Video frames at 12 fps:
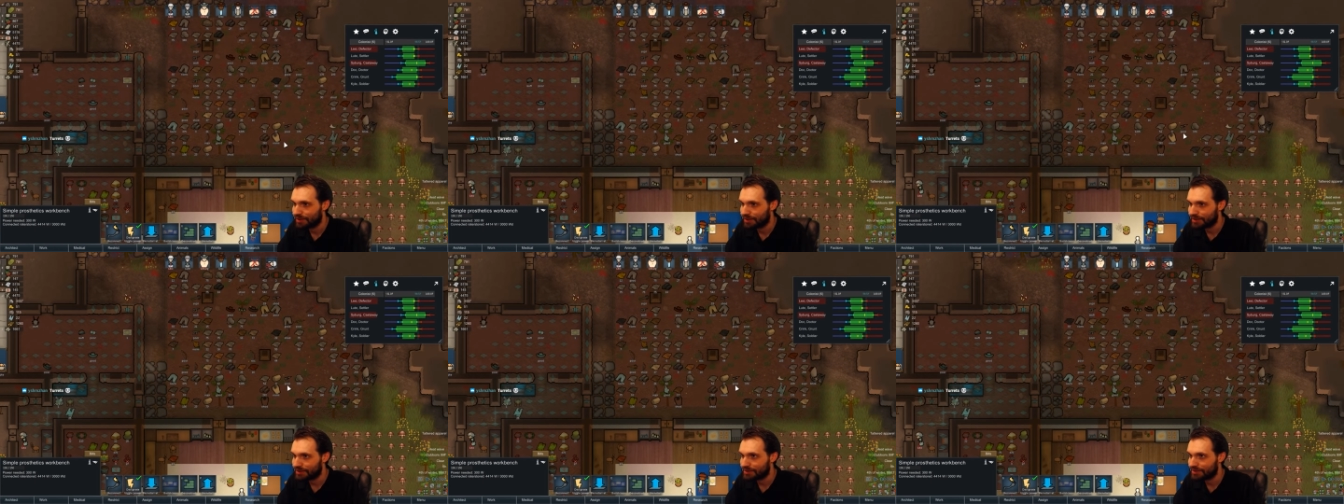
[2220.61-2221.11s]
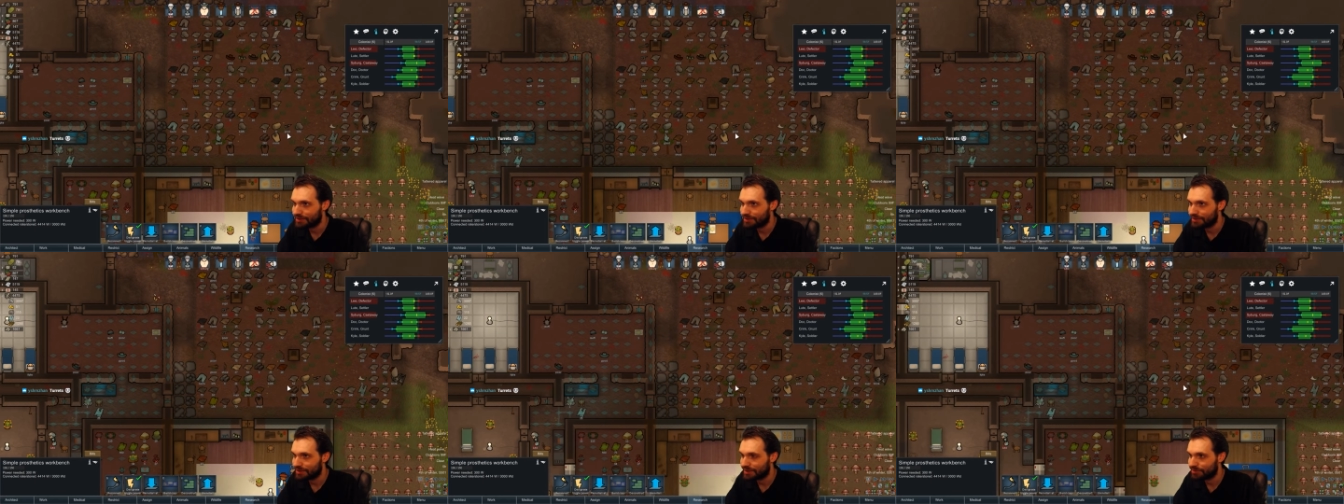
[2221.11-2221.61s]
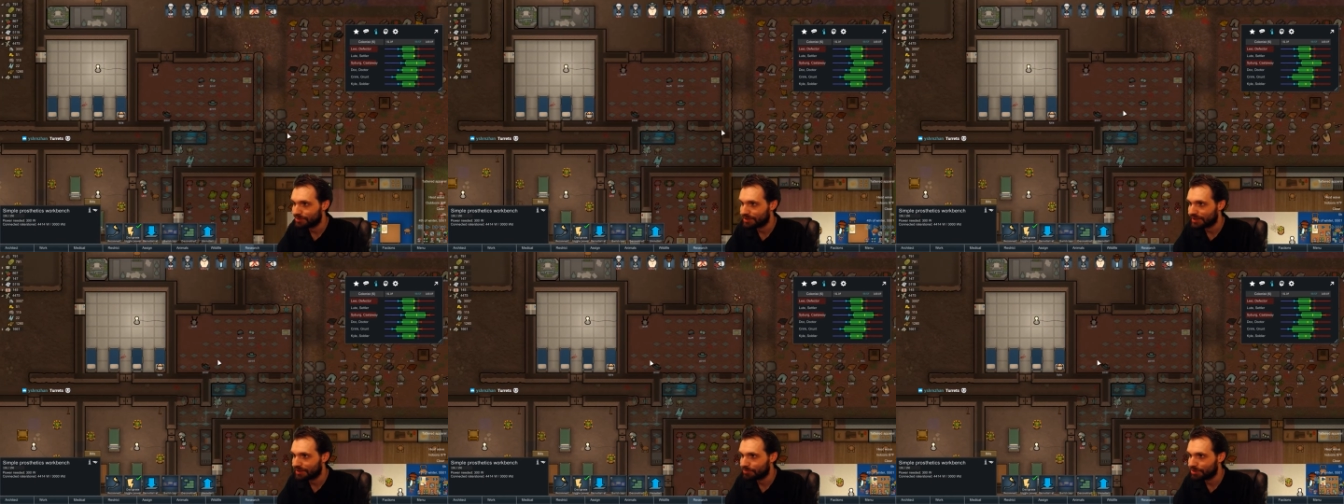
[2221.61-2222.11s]
I need to, I want
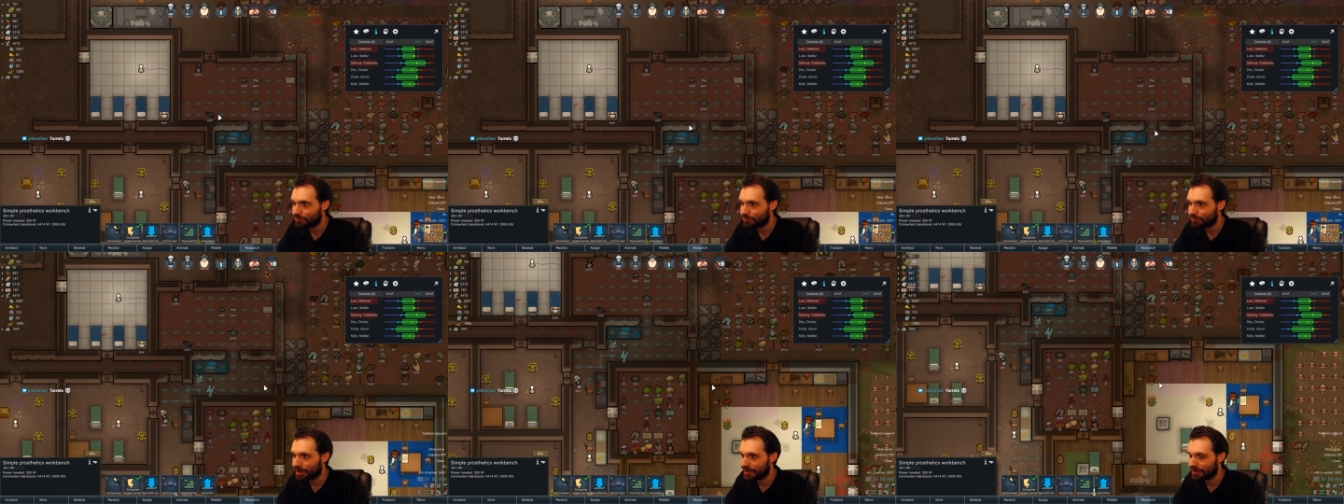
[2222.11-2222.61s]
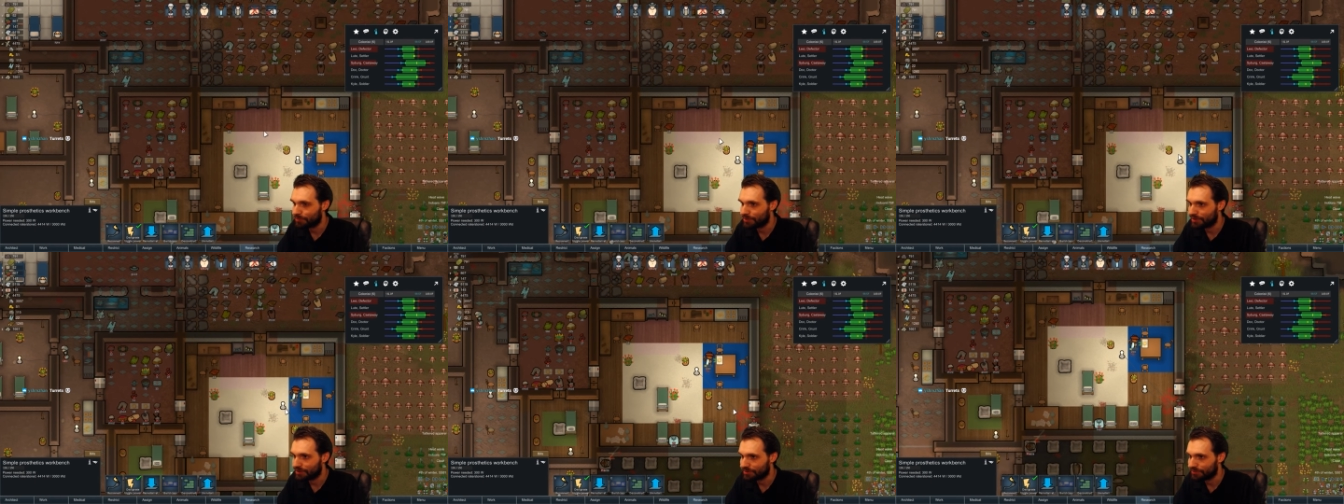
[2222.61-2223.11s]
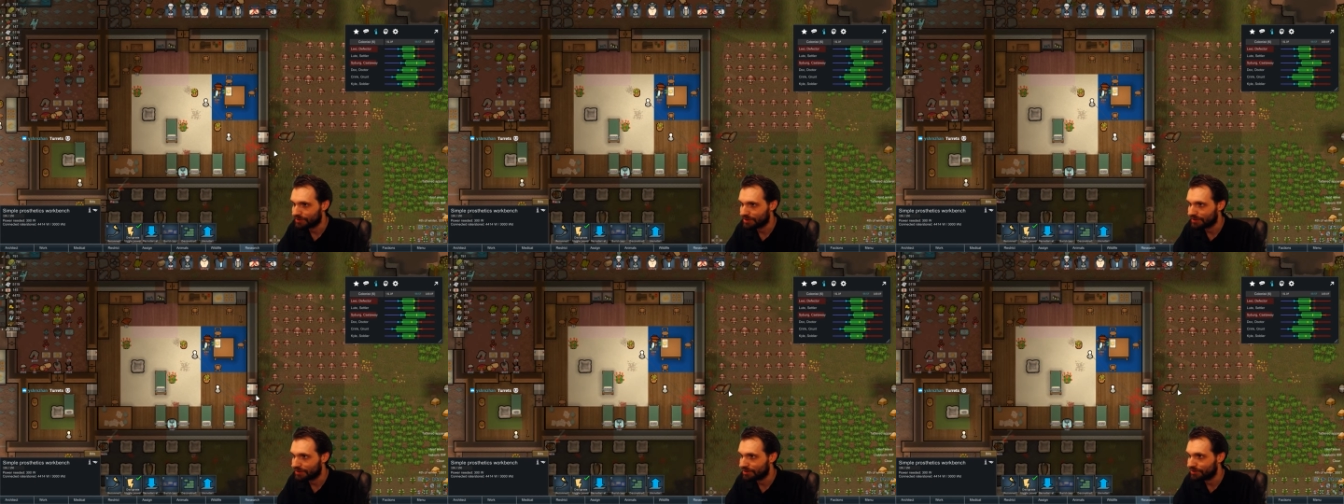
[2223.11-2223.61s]
to get people back up on their feet, though,